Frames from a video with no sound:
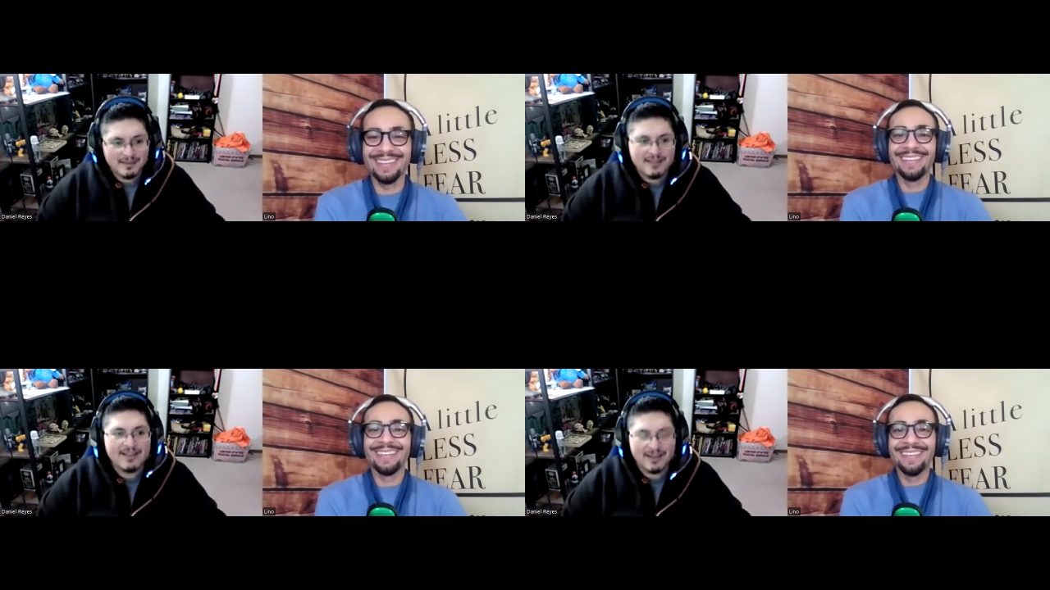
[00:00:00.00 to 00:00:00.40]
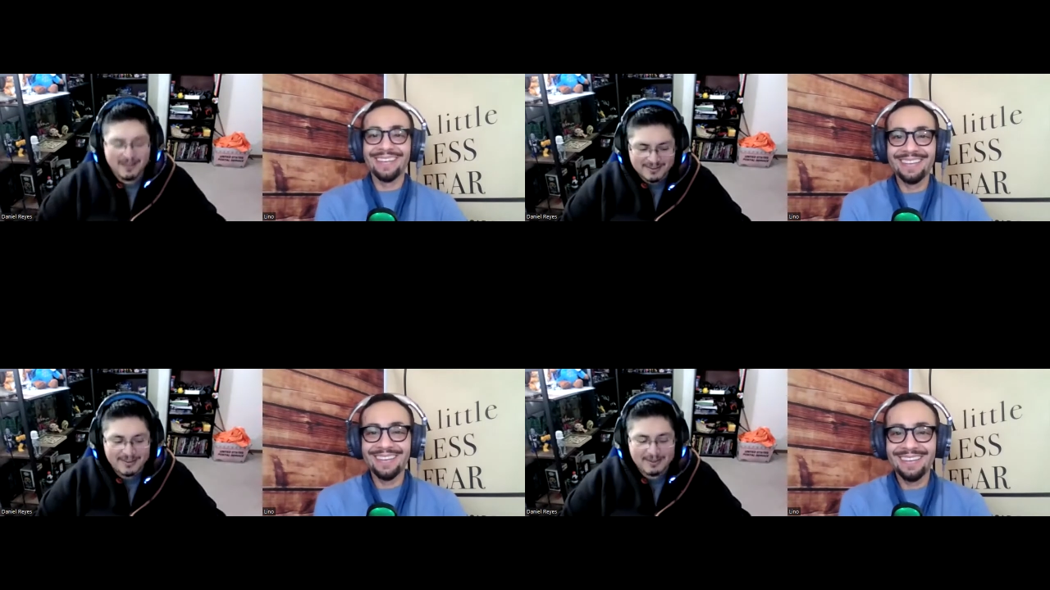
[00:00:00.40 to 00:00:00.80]
Speaker 1: yeah.
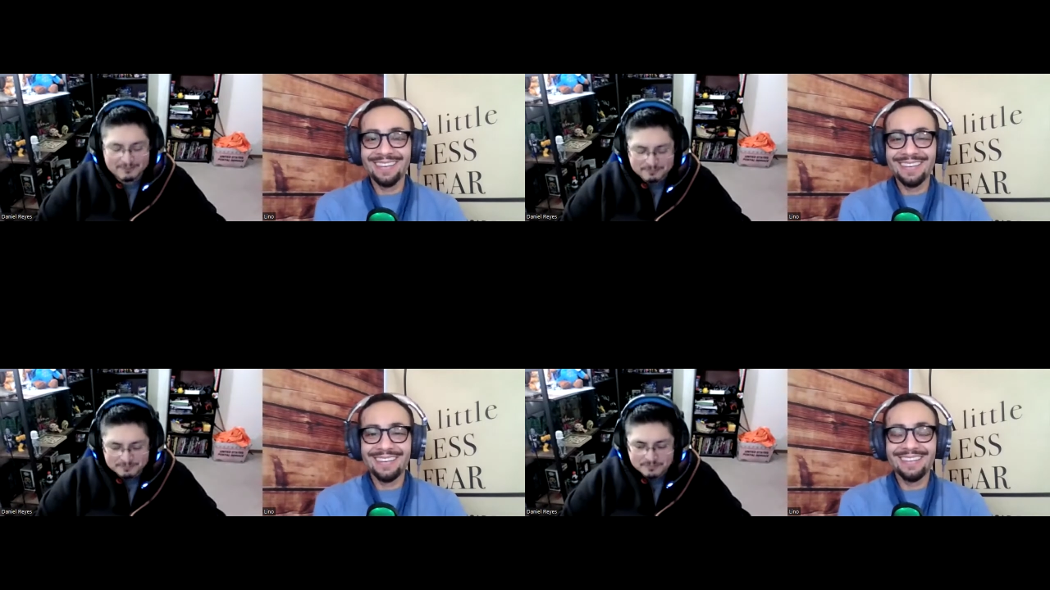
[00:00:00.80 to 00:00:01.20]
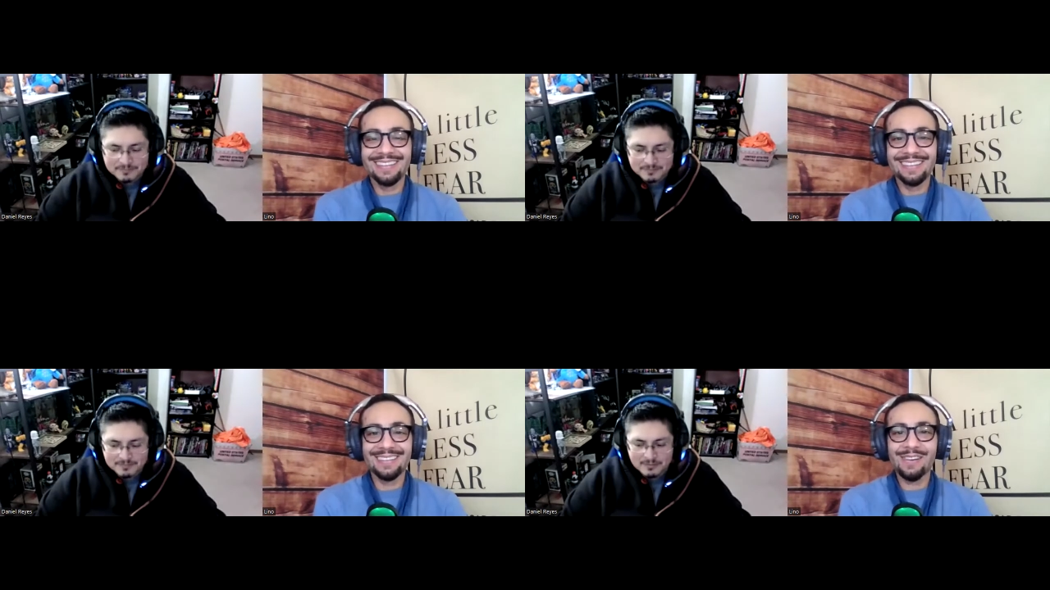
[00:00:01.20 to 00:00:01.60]
Yeah.
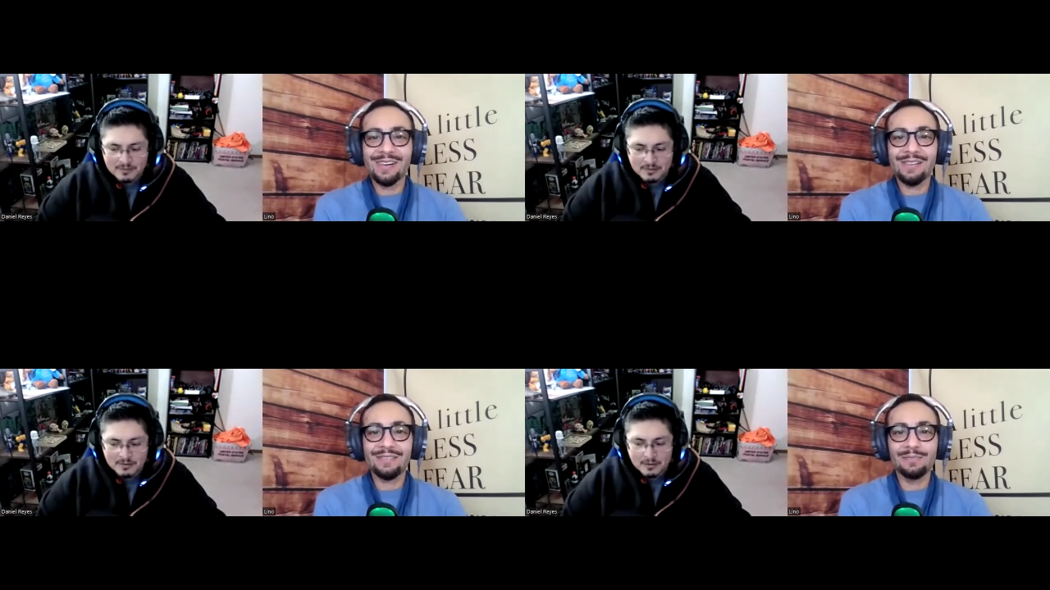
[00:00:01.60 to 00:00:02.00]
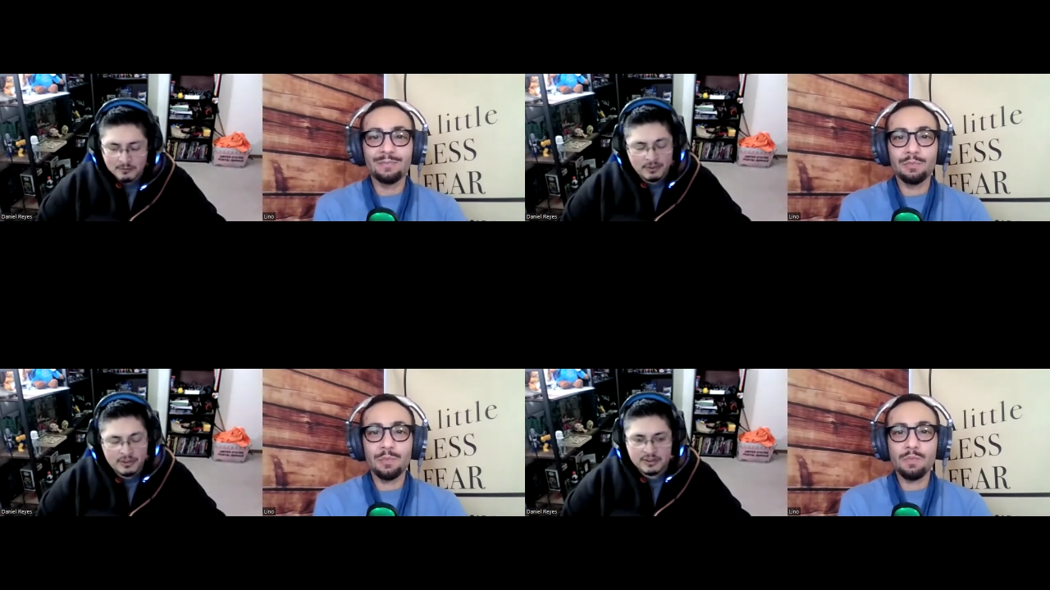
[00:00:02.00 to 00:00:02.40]

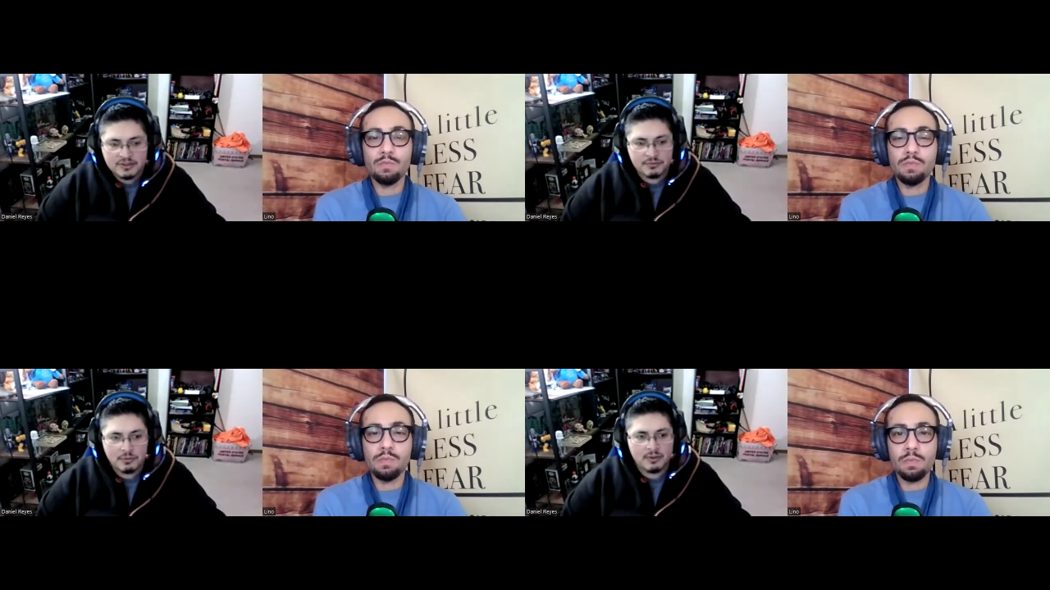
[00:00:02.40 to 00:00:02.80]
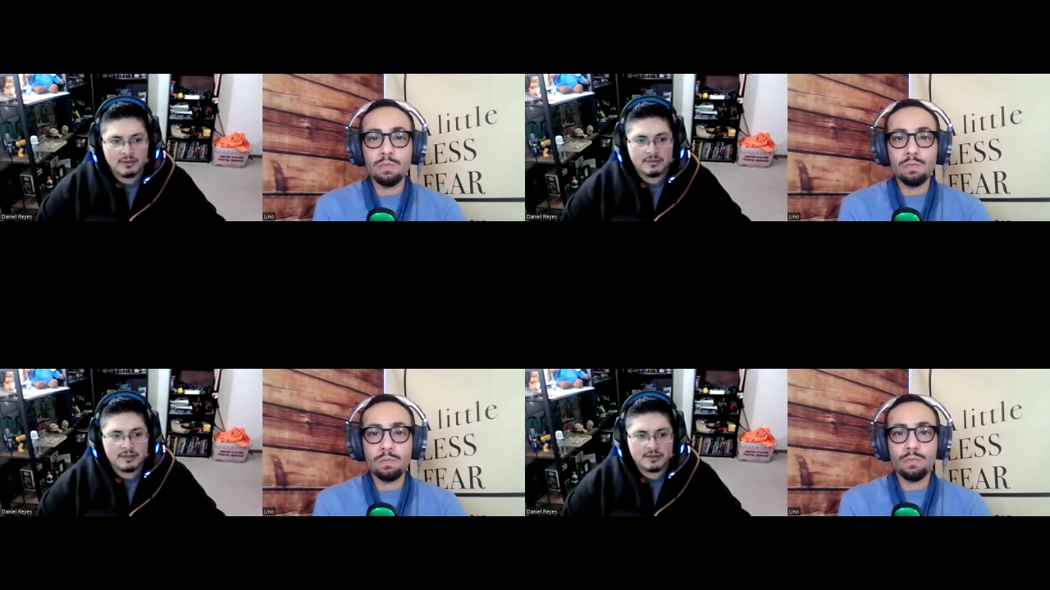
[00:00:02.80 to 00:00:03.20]
But you can just roll them
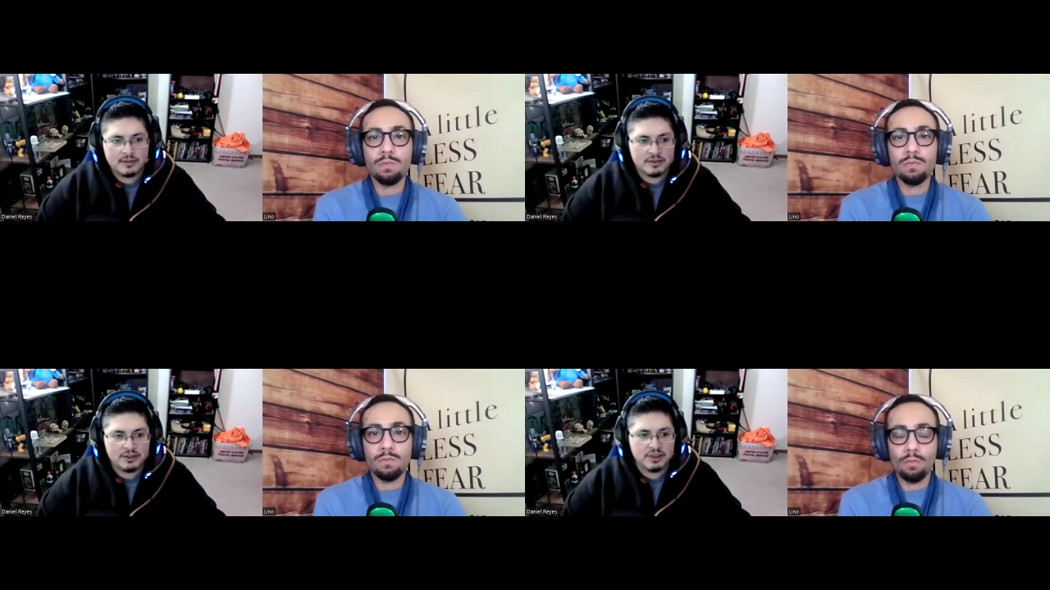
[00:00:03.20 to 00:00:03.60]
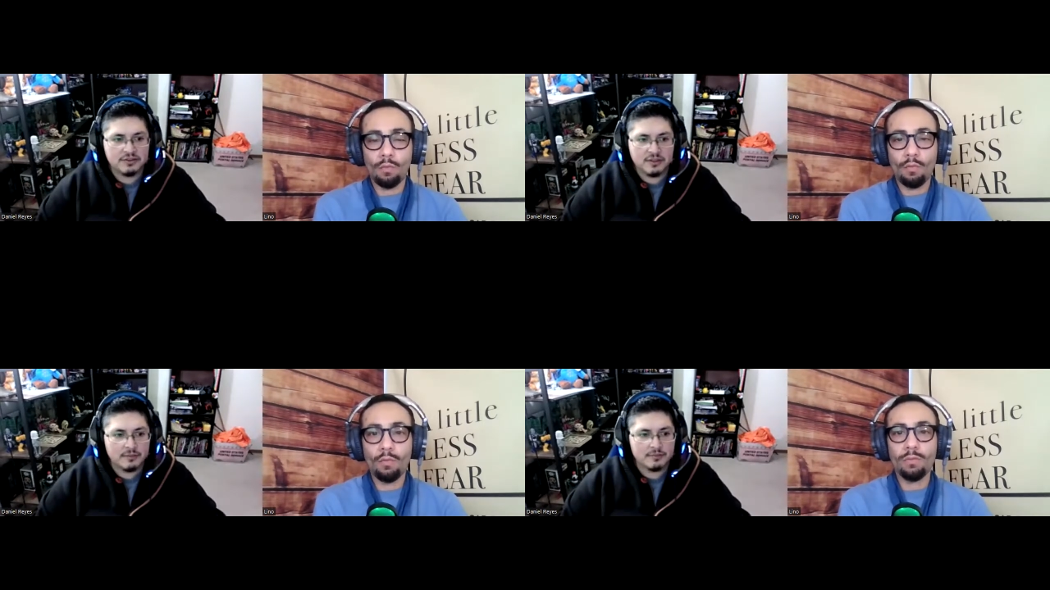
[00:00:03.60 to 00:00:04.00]
and, and change it
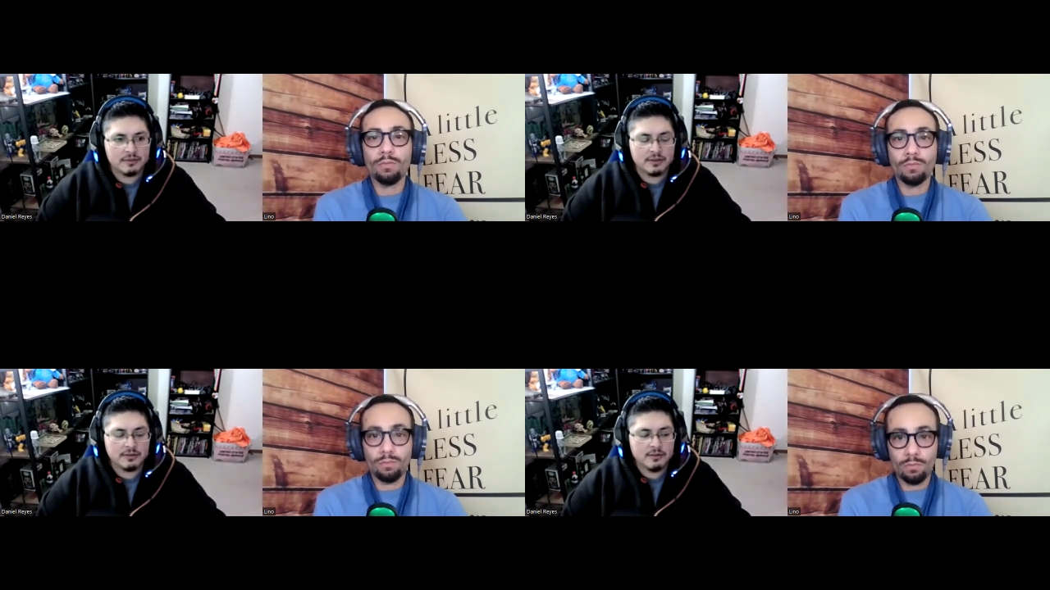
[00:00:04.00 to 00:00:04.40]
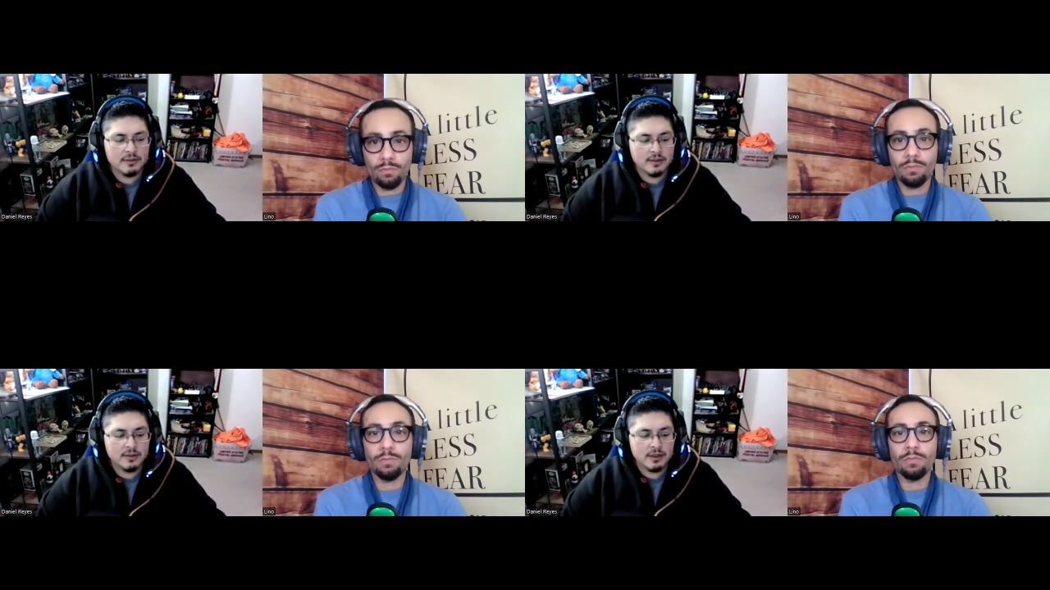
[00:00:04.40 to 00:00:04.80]
up, you know?
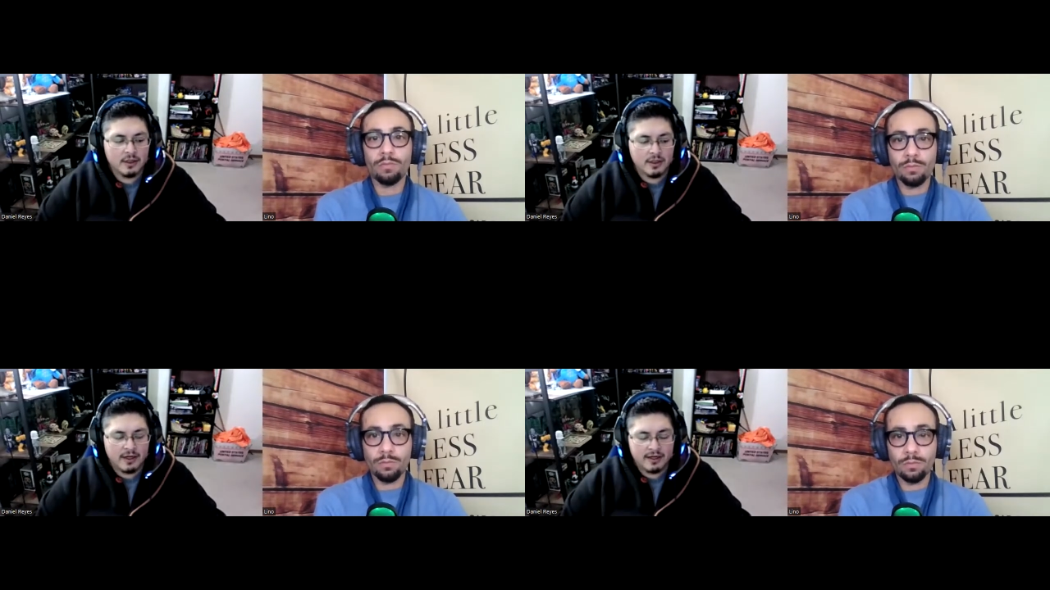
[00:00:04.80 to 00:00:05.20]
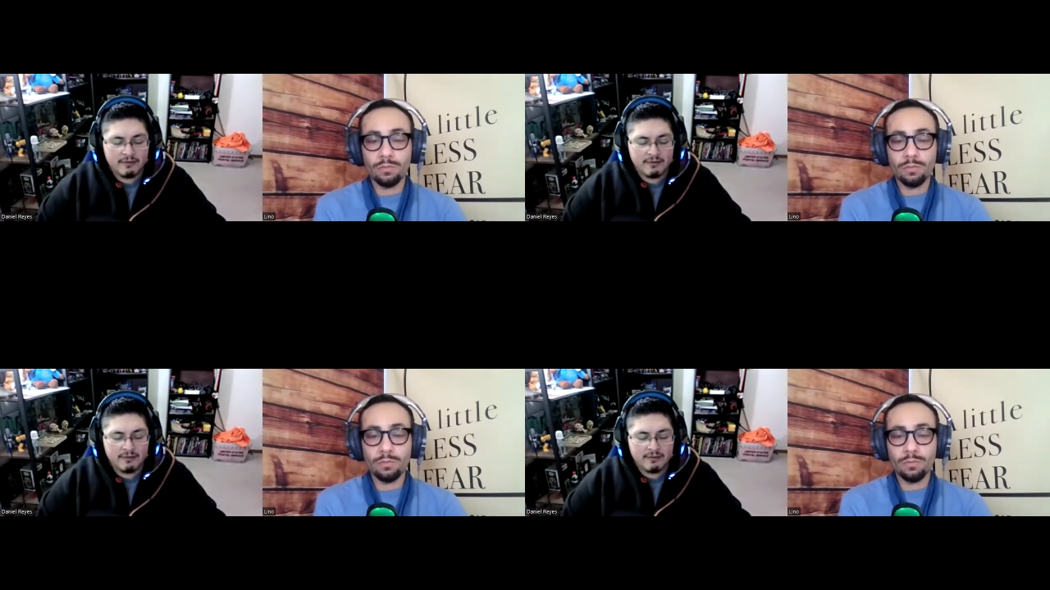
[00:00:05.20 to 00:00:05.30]
Uh, I have